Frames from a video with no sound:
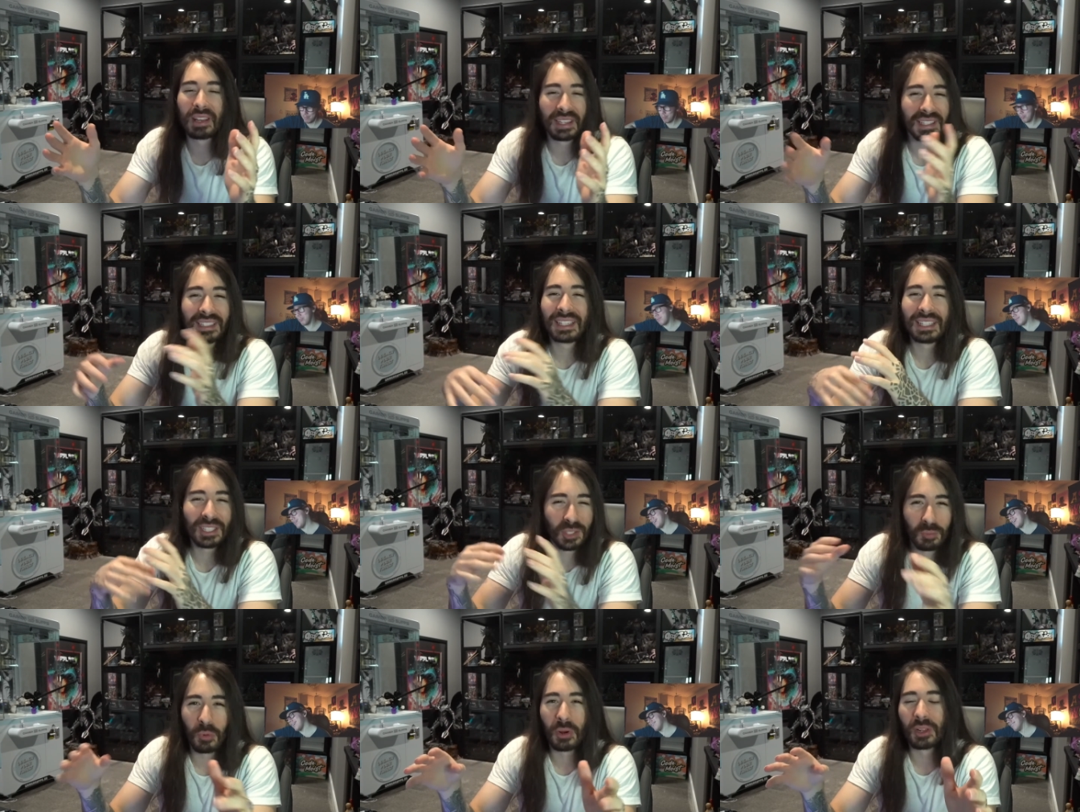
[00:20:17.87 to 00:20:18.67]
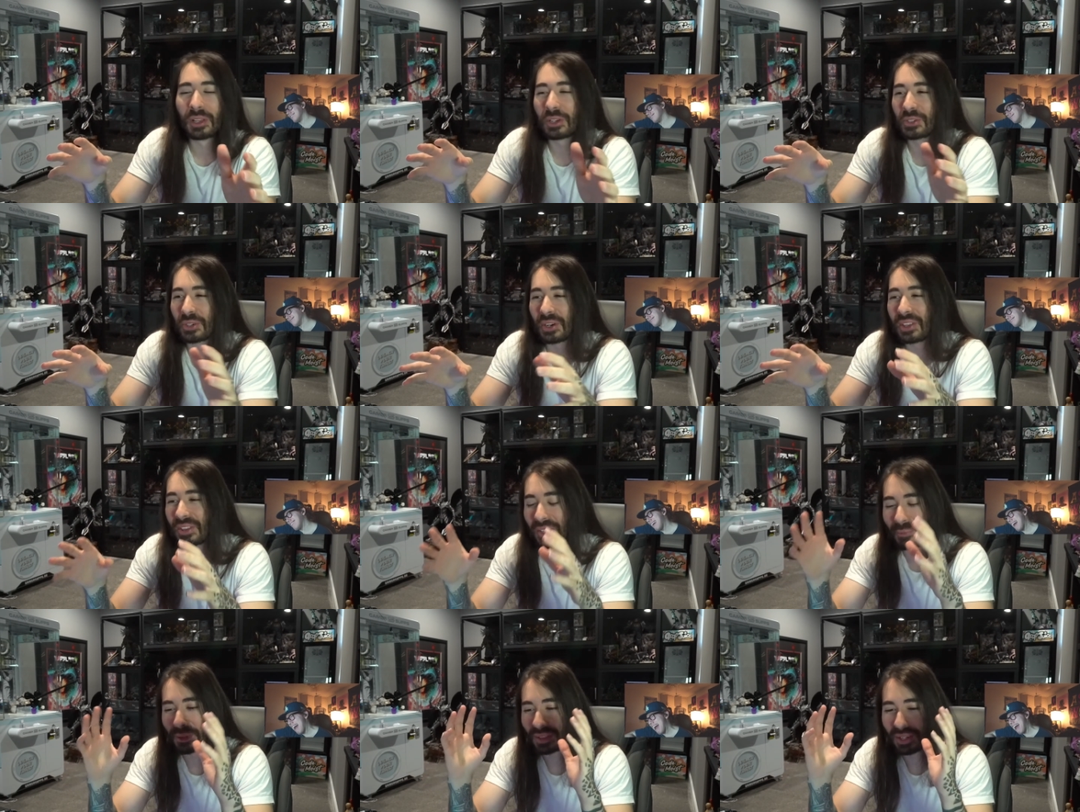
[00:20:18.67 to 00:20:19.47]
don't wanna get into spoilers or
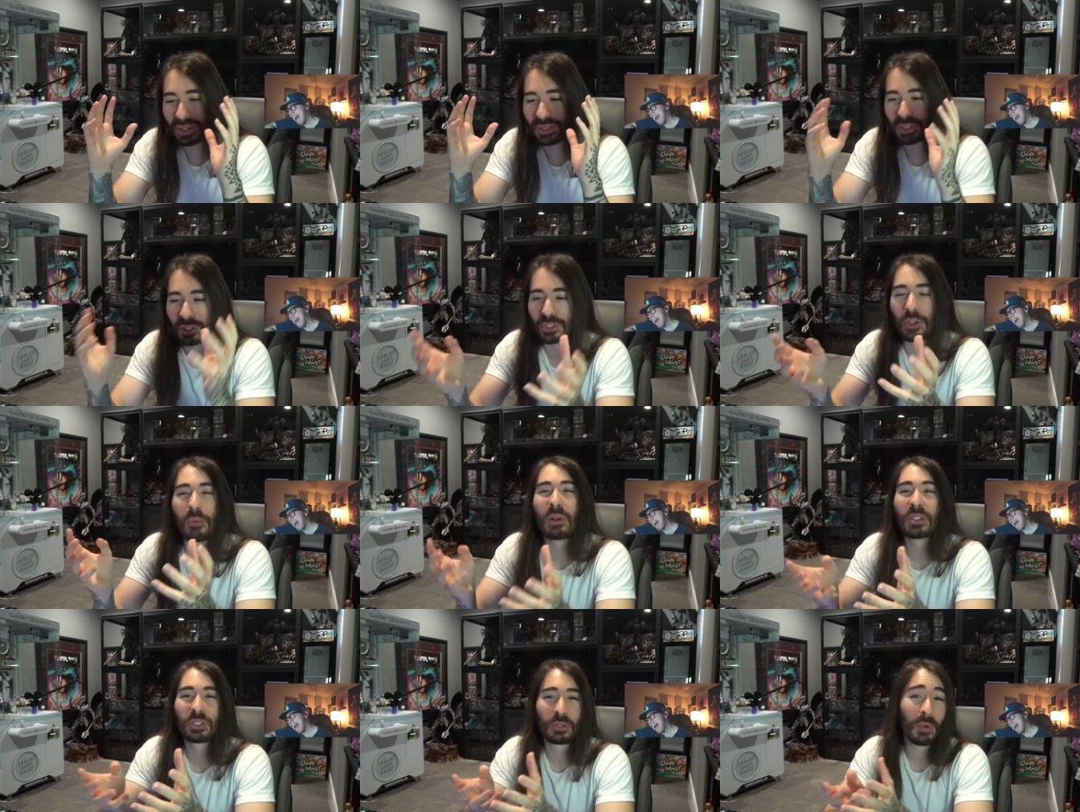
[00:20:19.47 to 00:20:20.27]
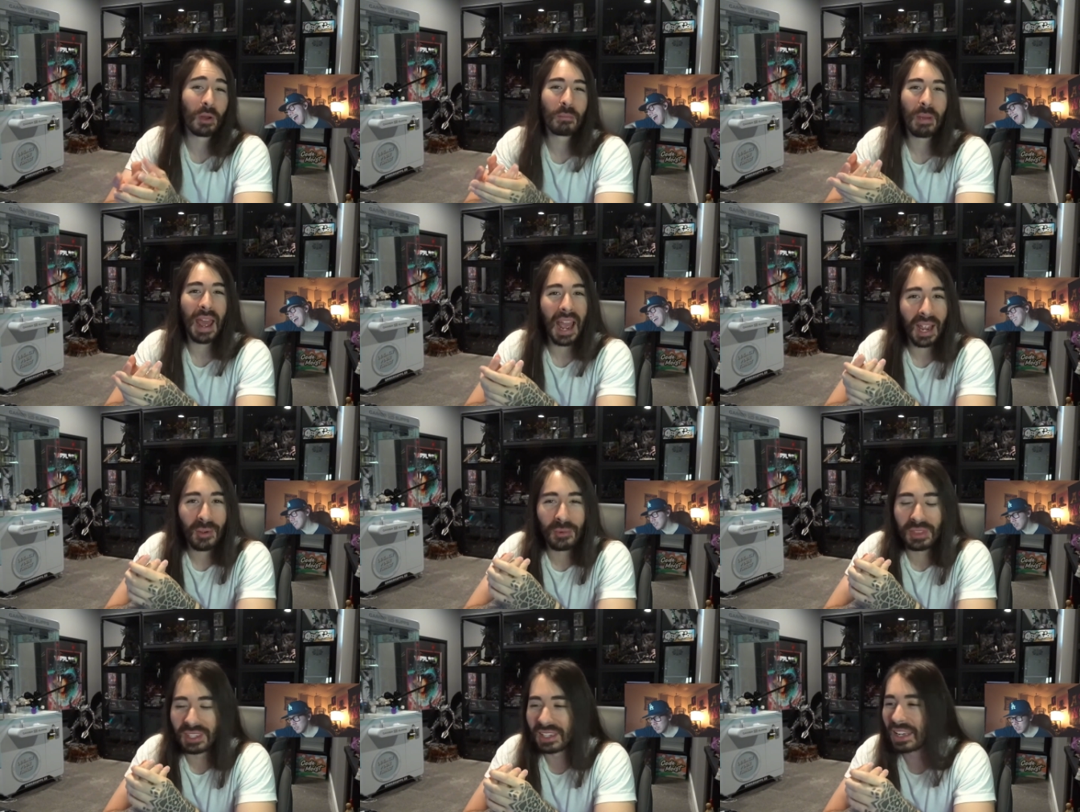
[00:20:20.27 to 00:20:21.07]
anything, but there's just so much to unpack
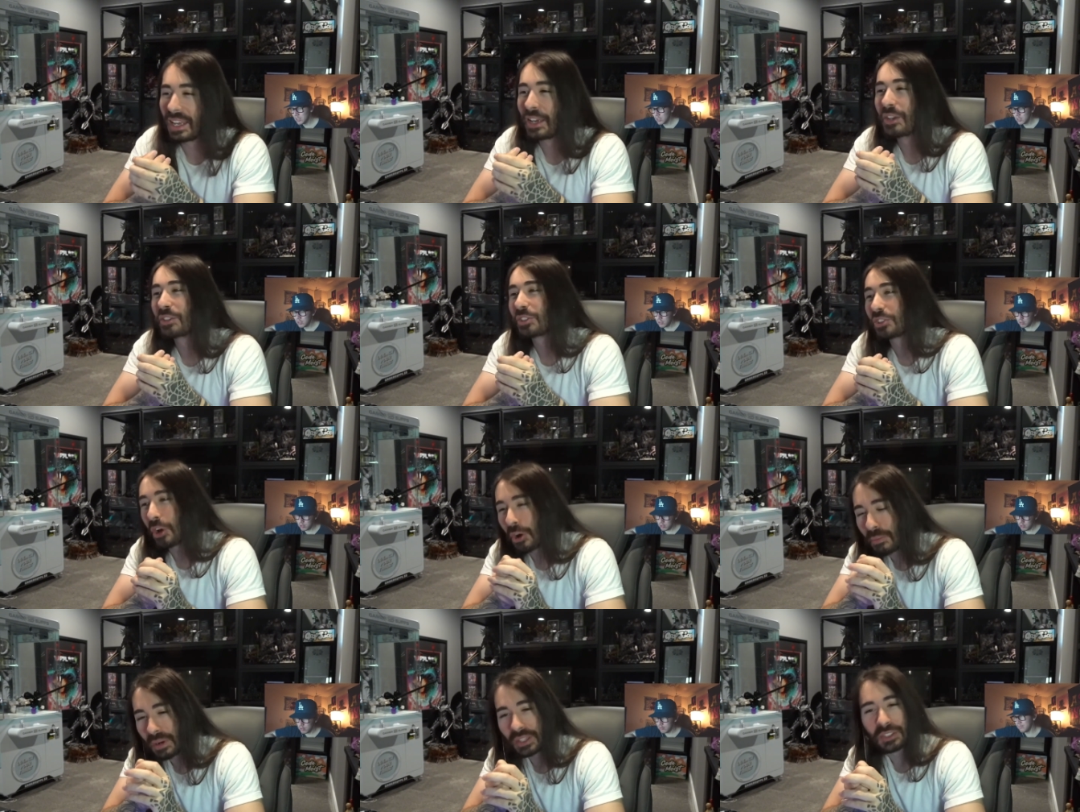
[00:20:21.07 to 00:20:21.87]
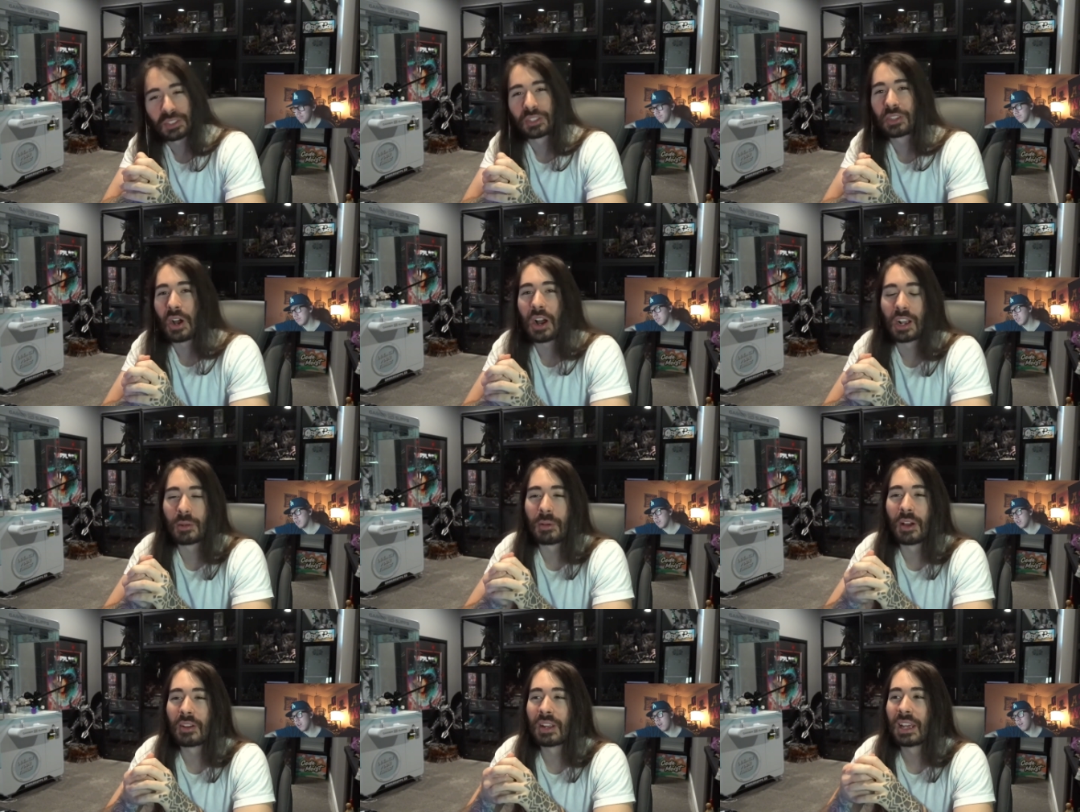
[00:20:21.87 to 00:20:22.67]
with it, so much to talk
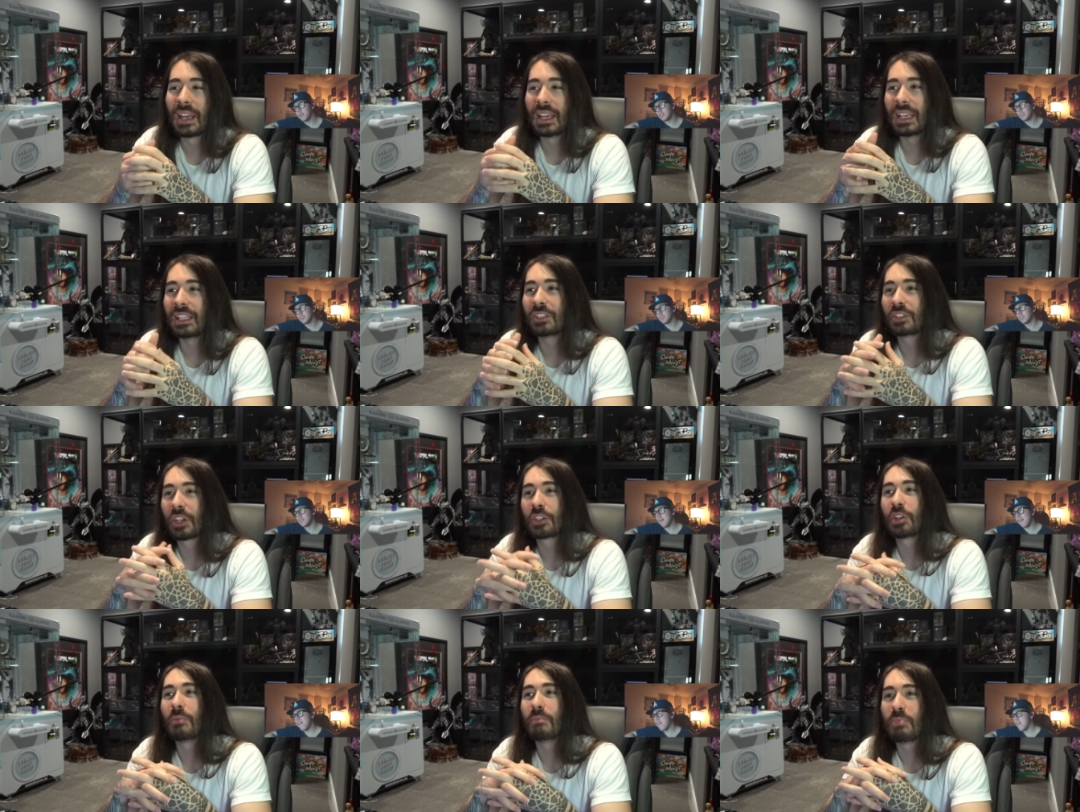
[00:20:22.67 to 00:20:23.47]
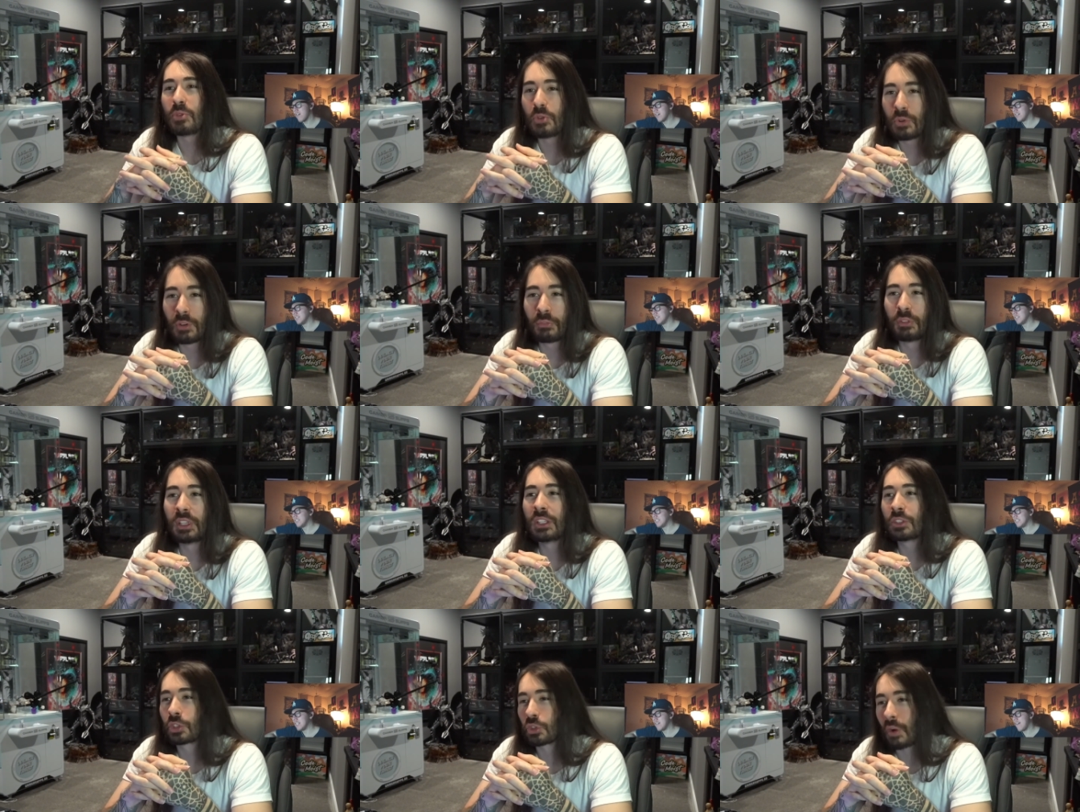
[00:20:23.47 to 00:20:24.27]
about. It's such a beautifully
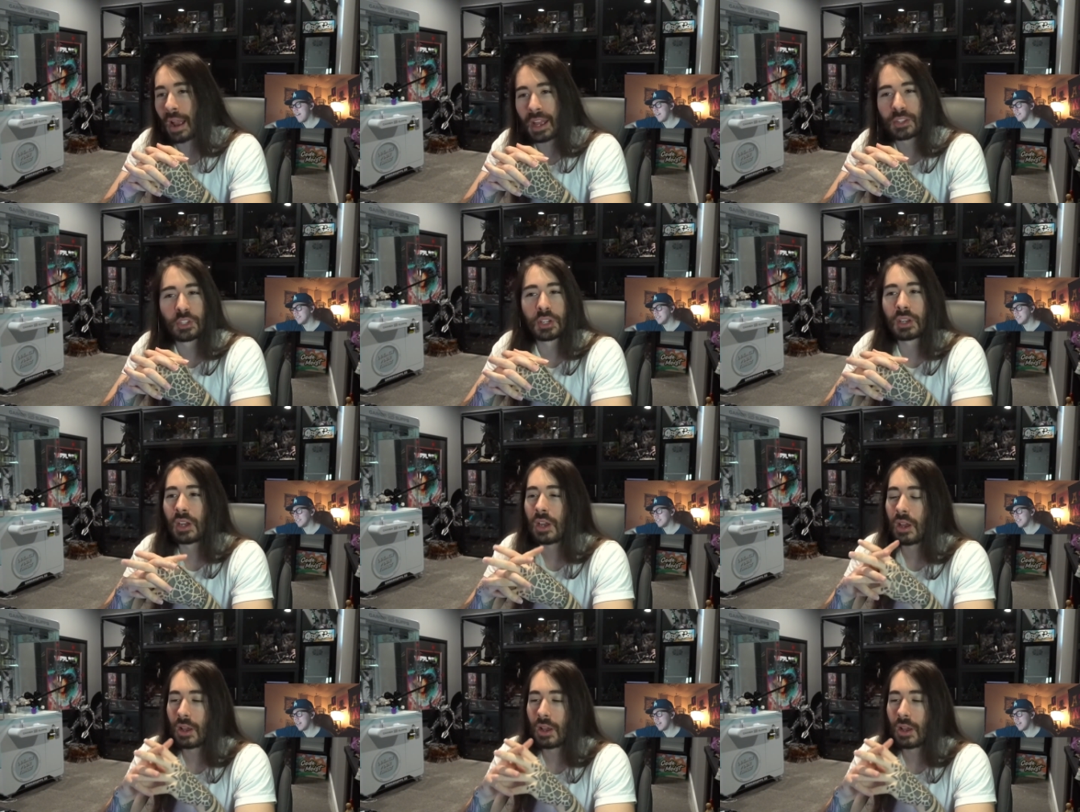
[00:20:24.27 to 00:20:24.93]
tragic,